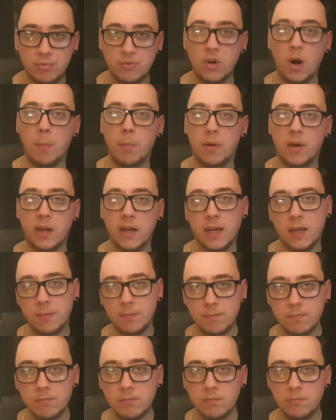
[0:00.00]

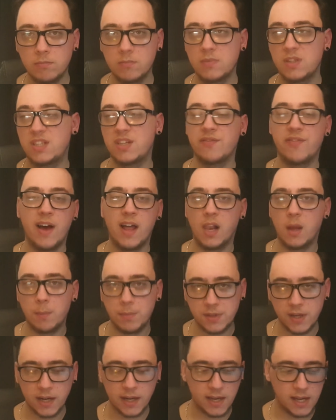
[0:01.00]
properly
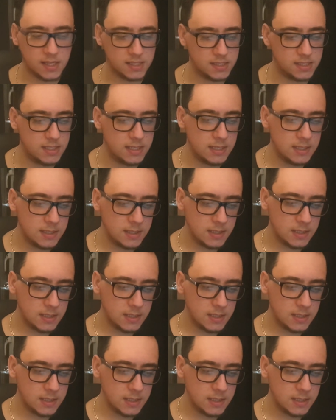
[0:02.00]
developed, I guess.